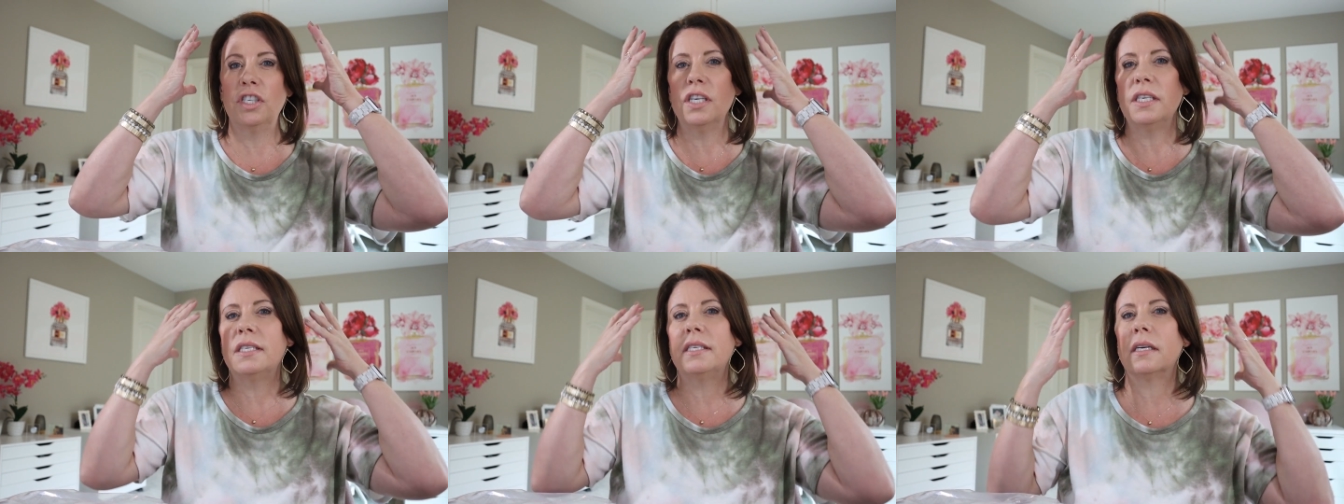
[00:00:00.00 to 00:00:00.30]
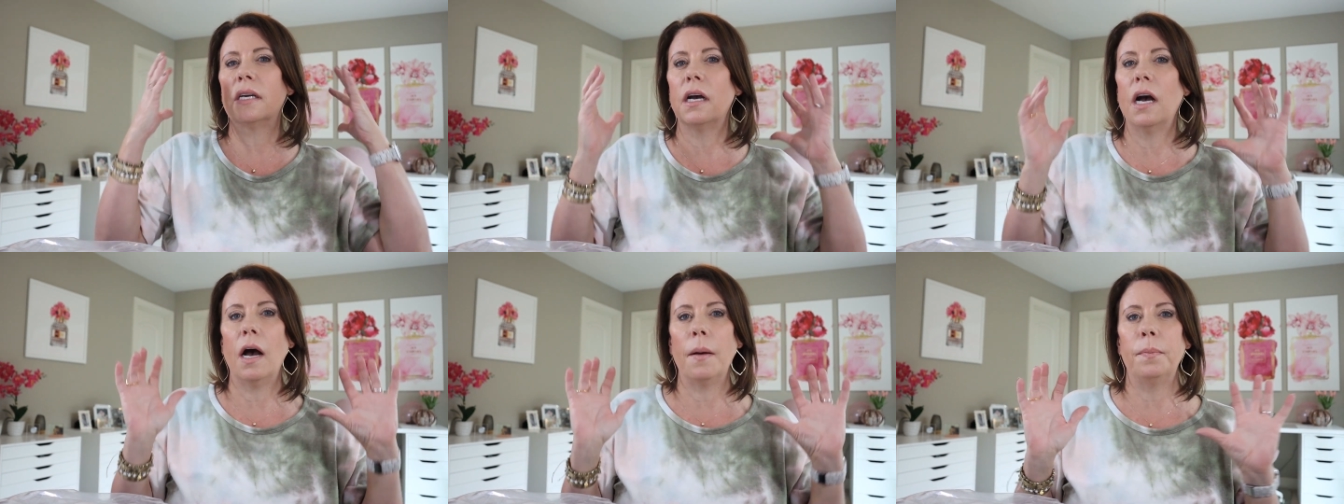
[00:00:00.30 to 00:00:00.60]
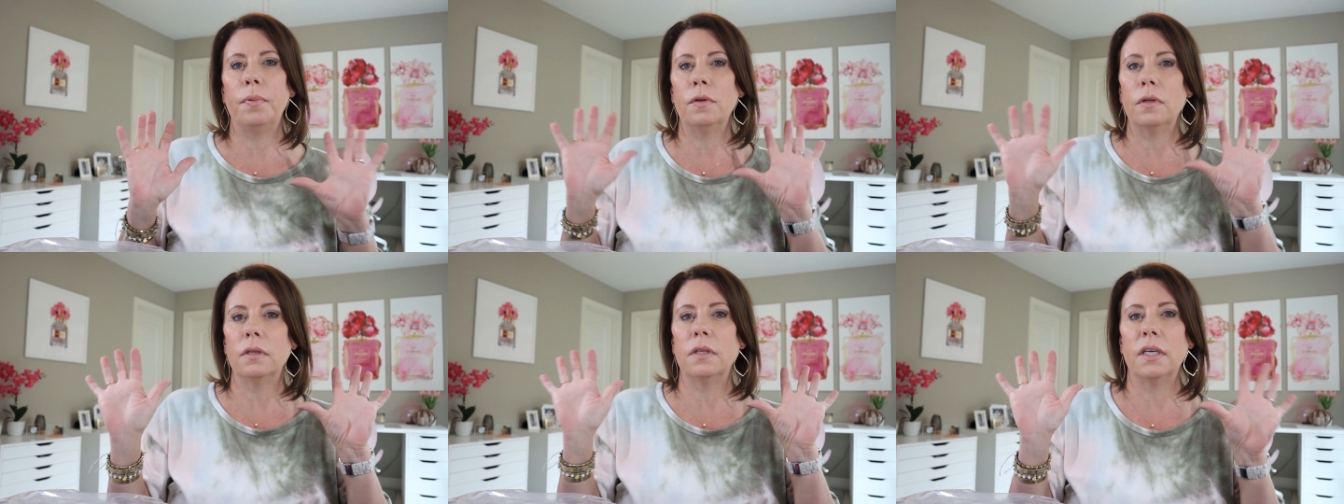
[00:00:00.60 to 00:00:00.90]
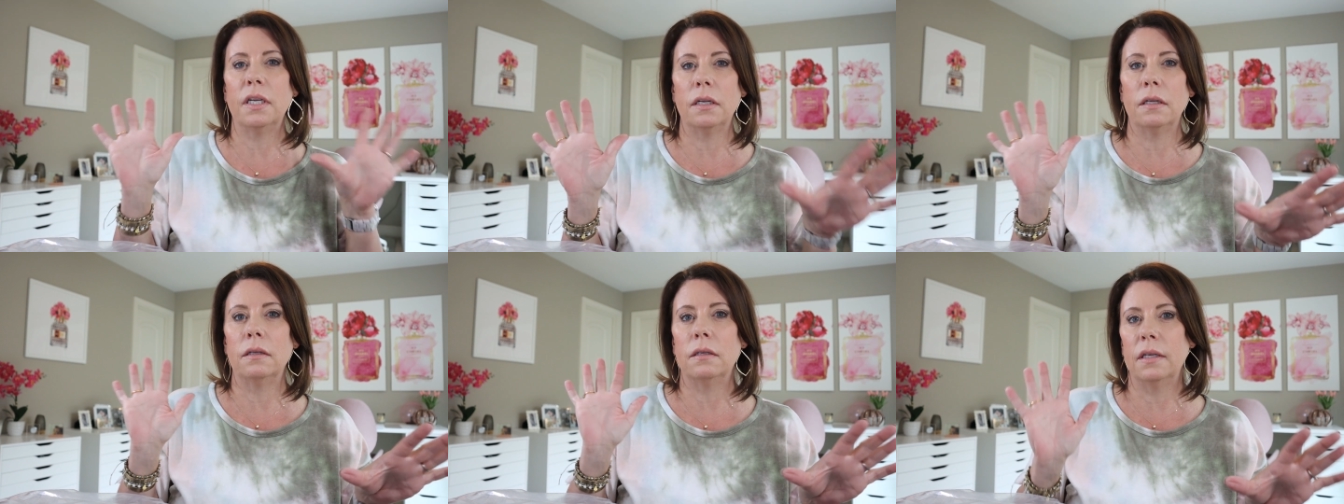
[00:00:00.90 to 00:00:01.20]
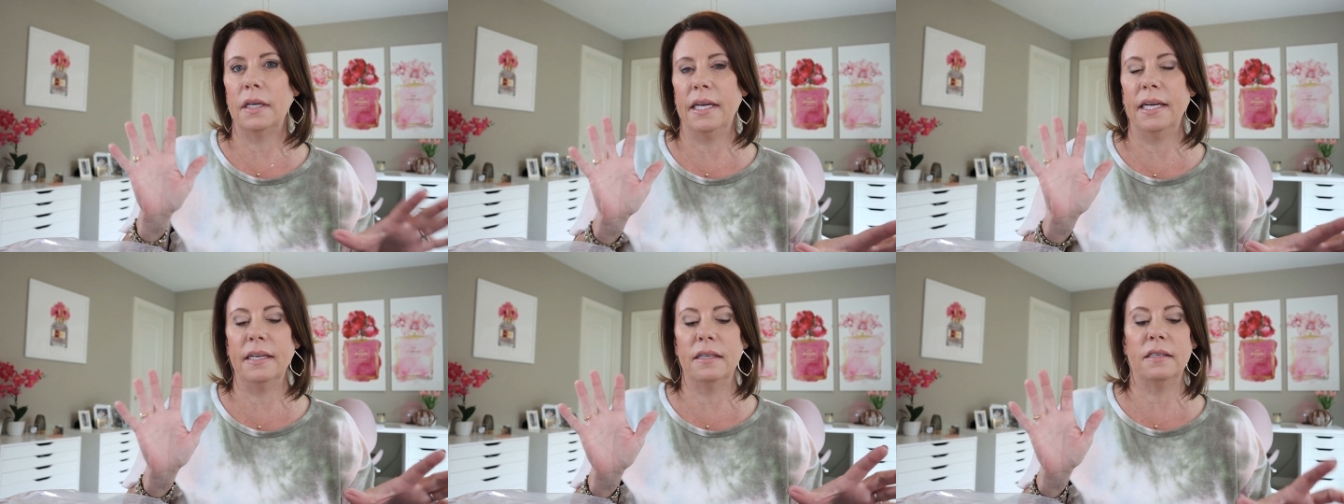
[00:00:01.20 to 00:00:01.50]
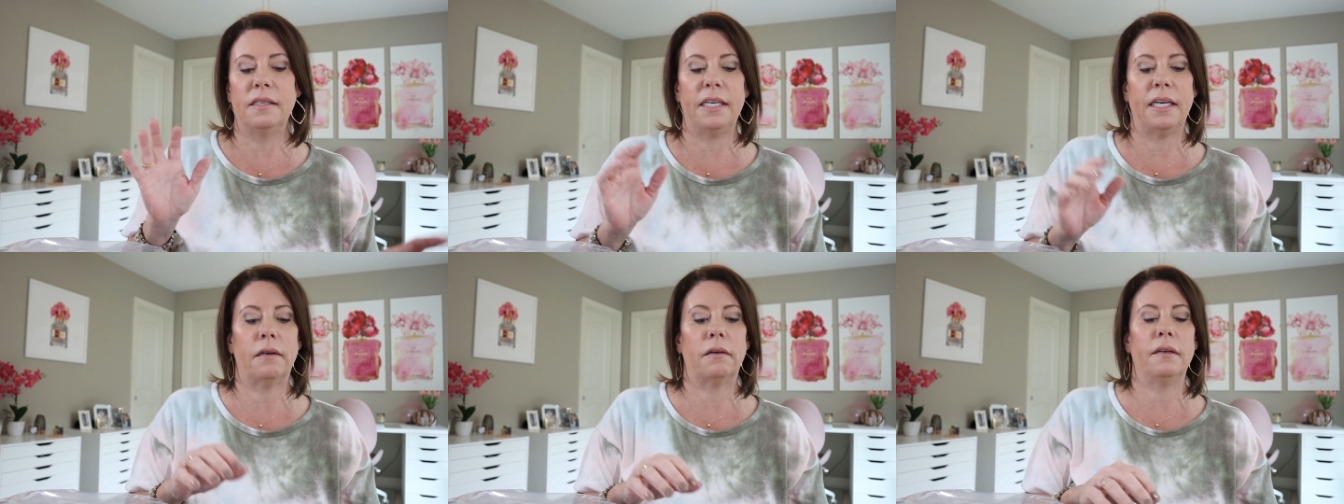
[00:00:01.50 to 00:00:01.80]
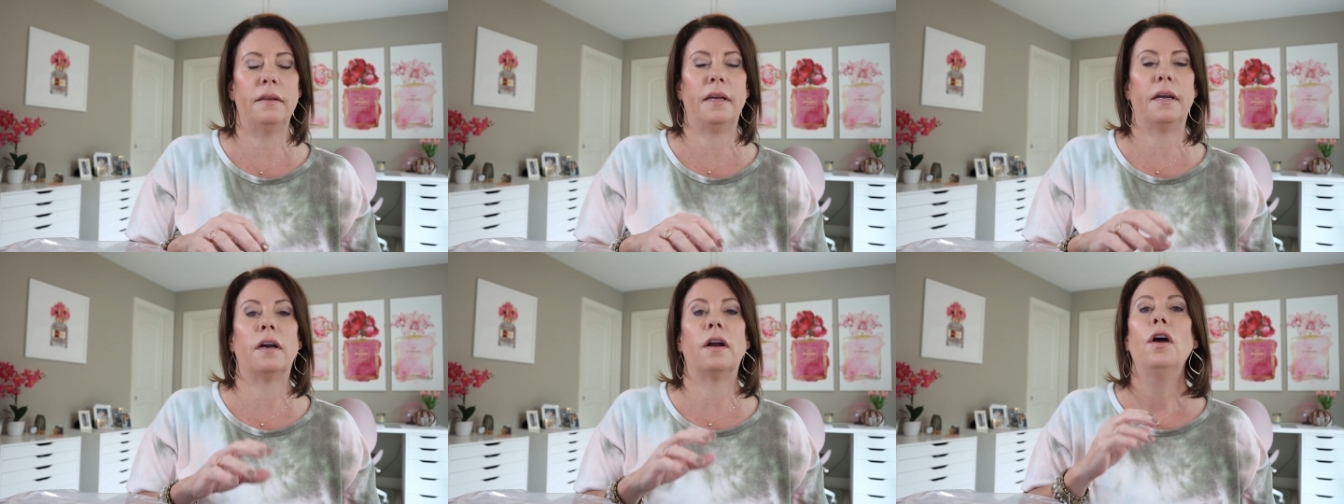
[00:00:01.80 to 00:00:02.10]
just a couple little hints here
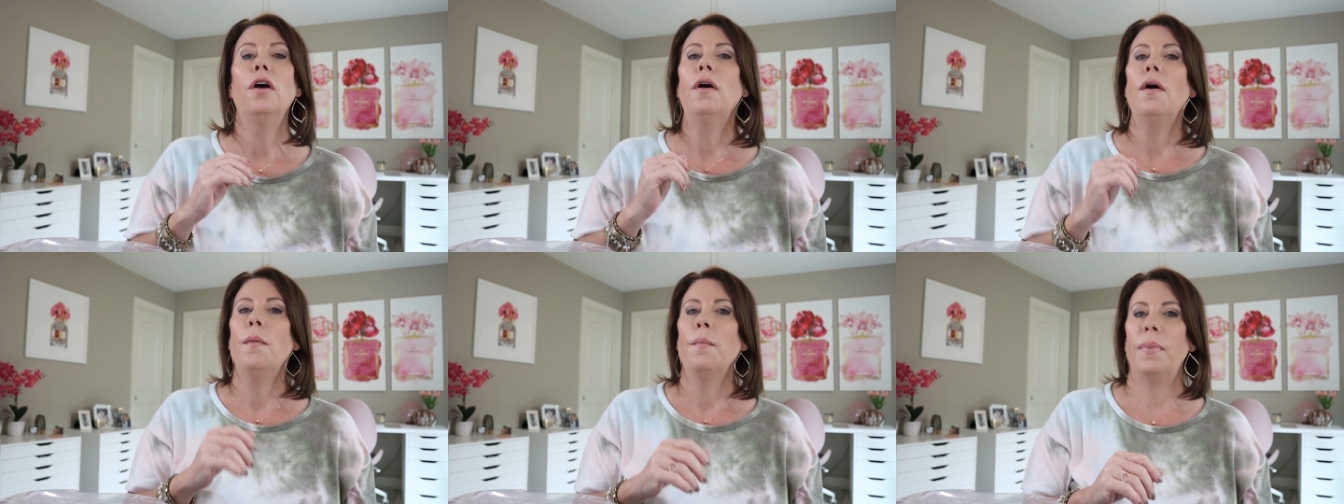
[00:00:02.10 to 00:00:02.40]
and there.